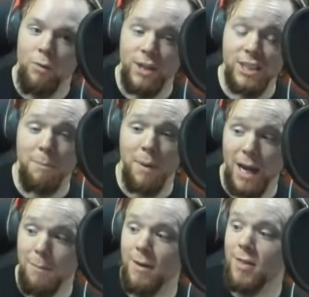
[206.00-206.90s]
reach the
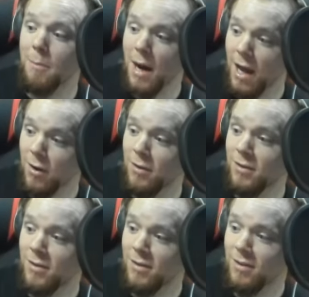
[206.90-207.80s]
bottom of the bottle
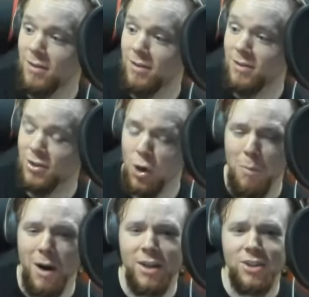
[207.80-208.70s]
so
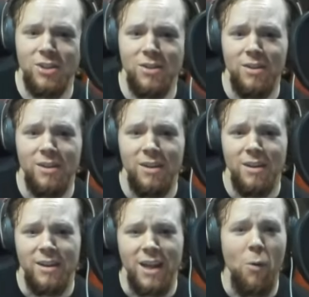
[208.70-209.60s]
much.
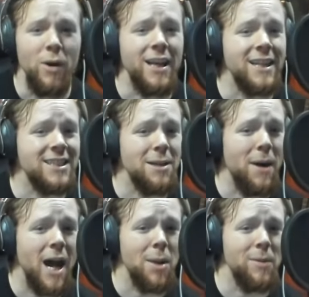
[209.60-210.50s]
Now when he hits the
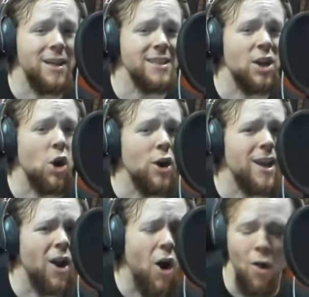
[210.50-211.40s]
bottom it doesn't hurt
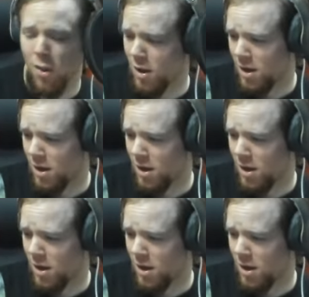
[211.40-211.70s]
at all.